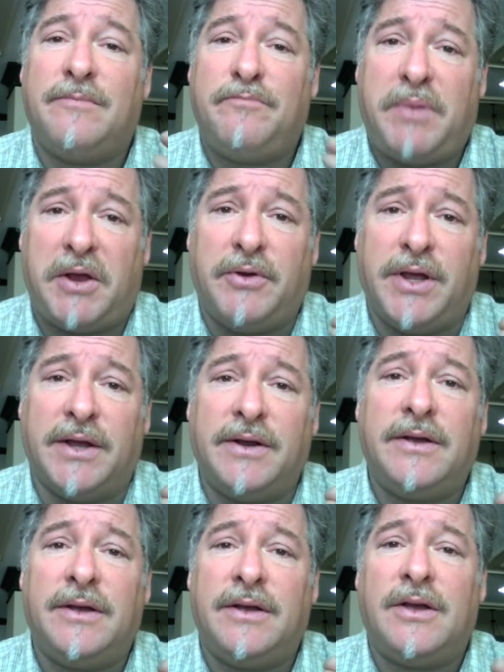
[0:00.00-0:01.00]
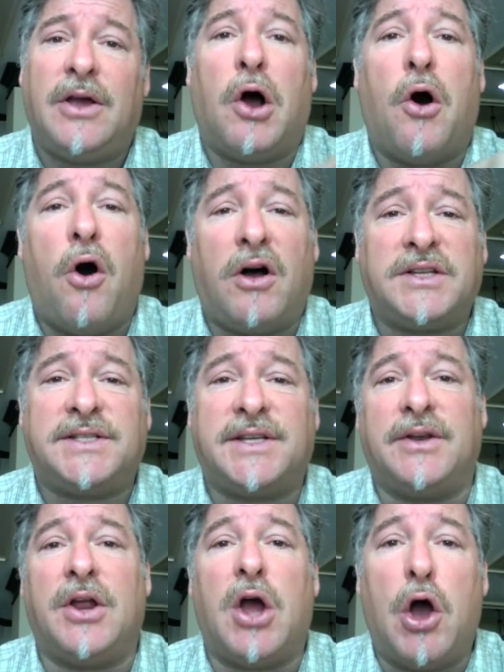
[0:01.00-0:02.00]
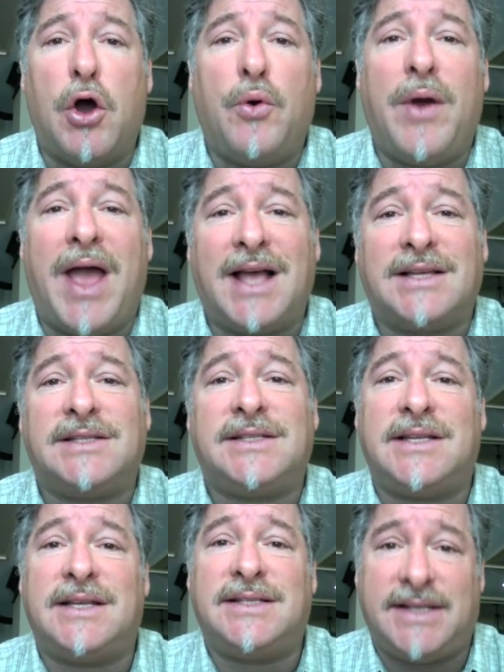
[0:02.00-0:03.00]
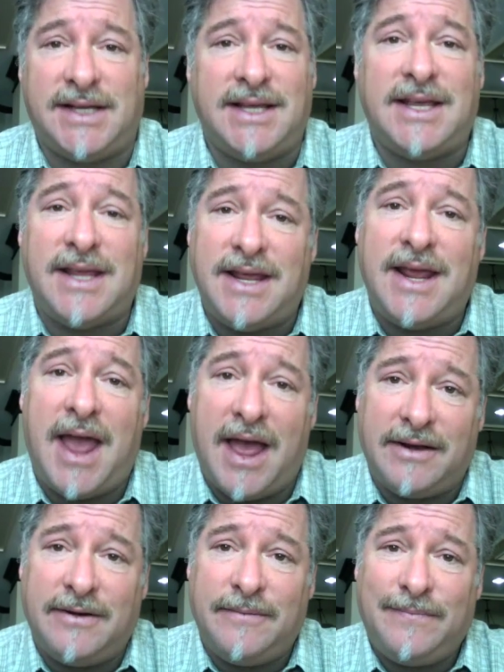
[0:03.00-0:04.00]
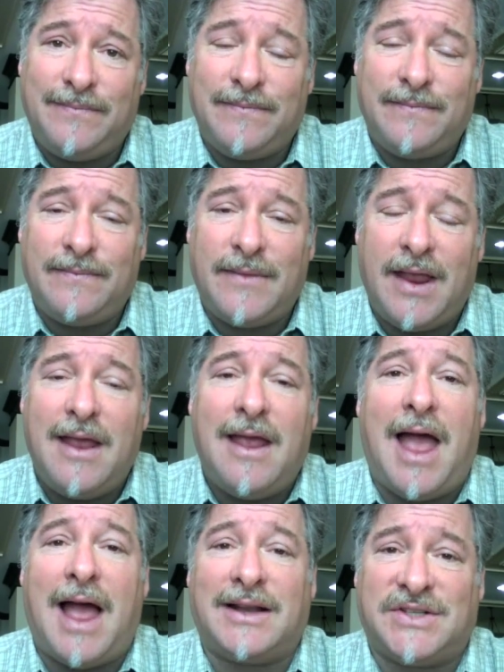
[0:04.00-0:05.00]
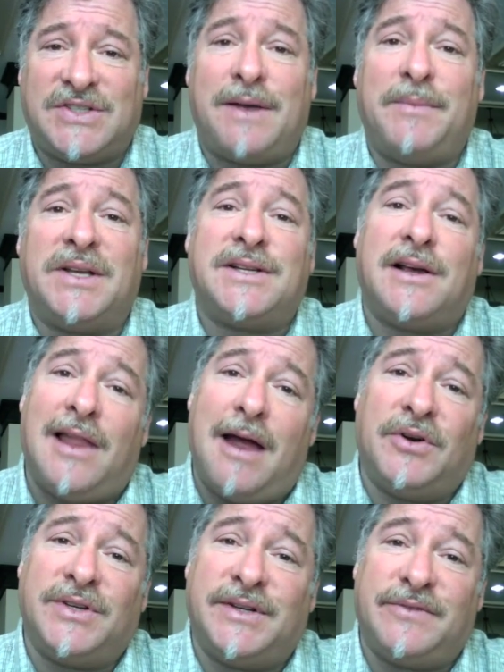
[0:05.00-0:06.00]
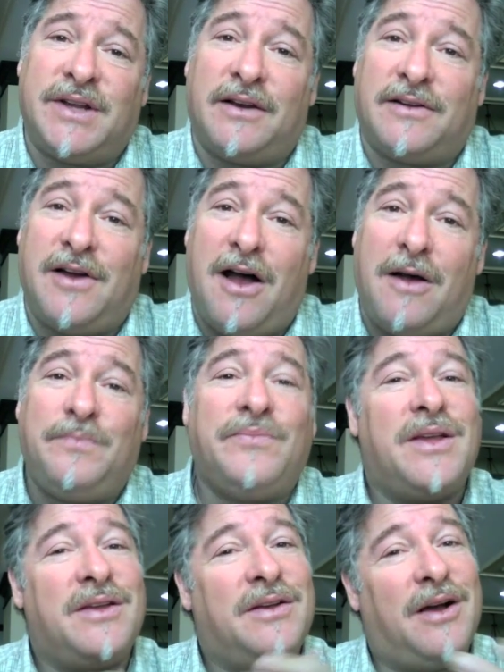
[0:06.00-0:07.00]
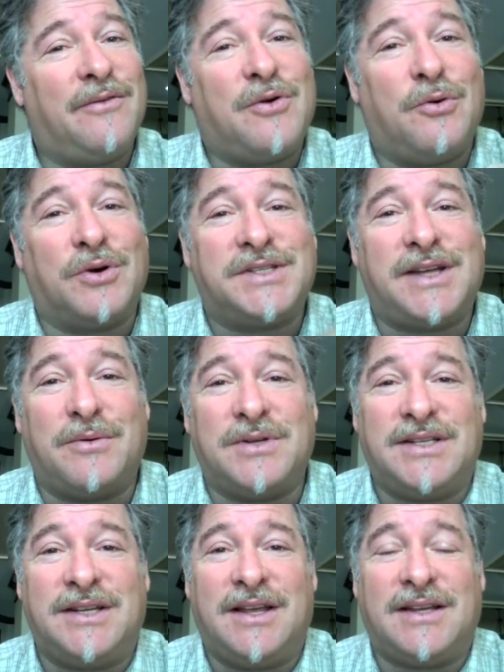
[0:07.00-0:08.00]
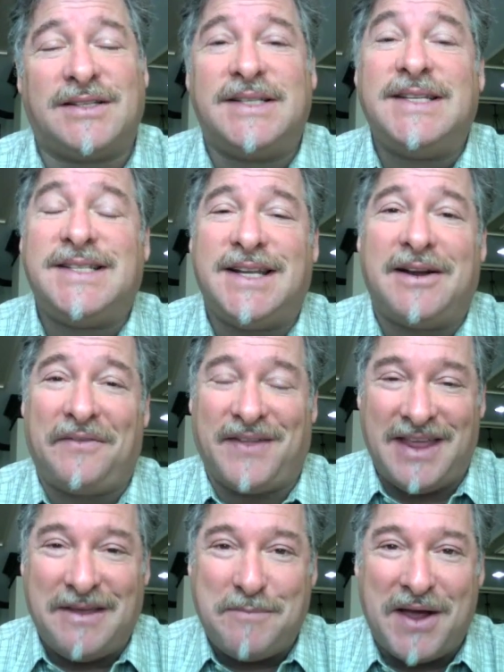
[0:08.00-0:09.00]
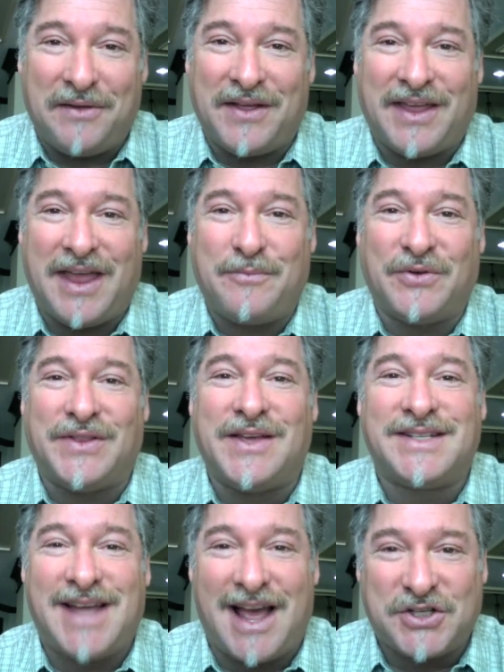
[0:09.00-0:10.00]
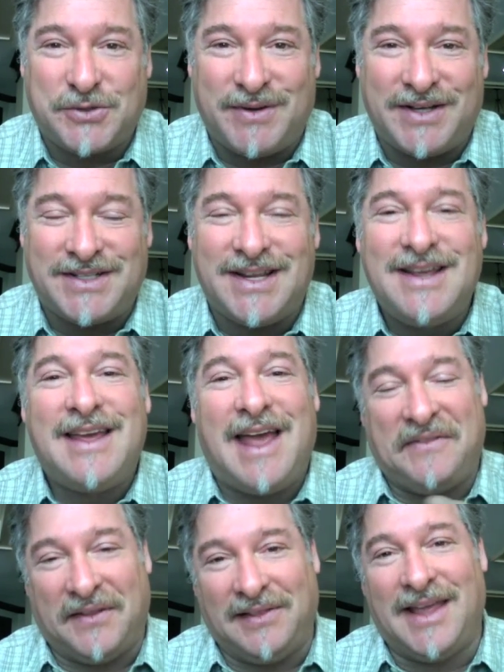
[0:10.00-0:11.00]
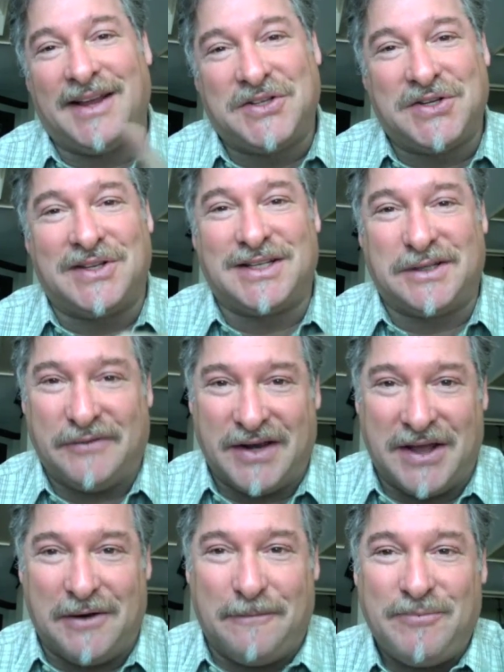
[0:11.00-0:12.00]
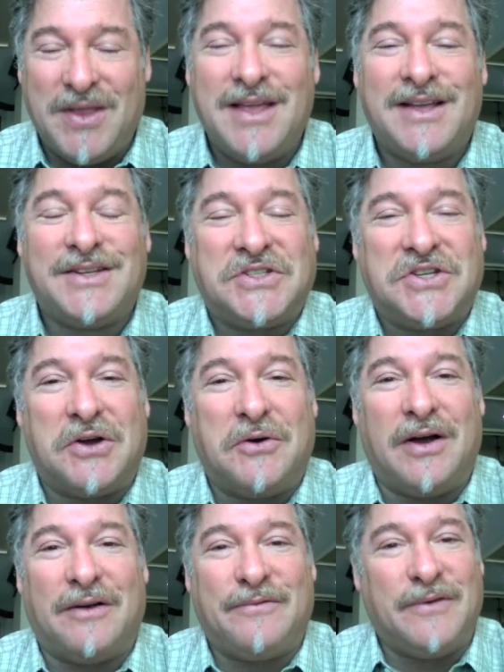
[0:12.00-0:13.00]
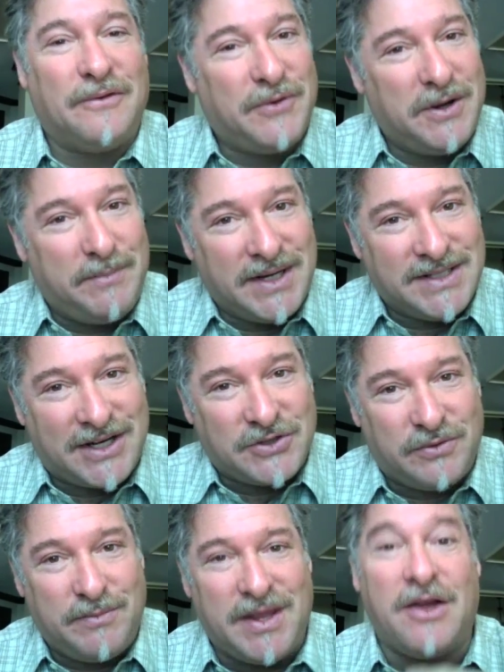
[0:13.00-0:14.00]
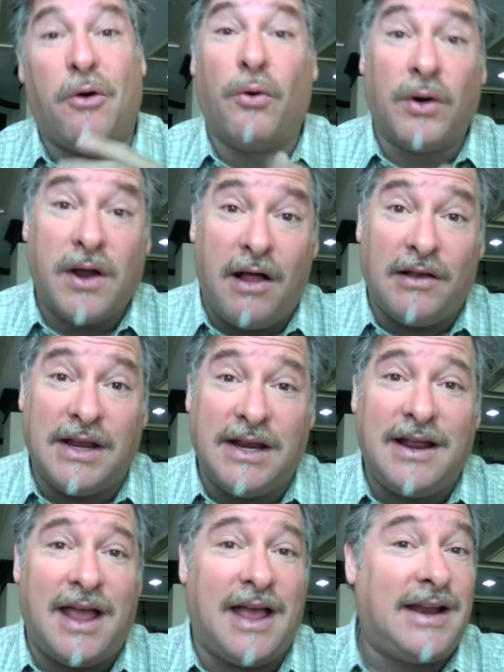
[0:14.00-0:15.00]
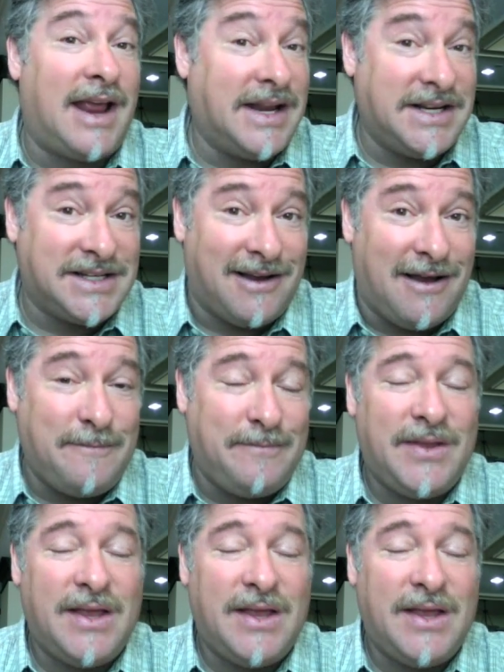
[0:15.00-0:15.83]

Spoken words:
period, Austin, O-S-T-E-N, at summitcollaborative.com. Of course, I was CC'd on the email that came with the attachment and the link to this video. So feel free to be in touch with me or Colleen at any time.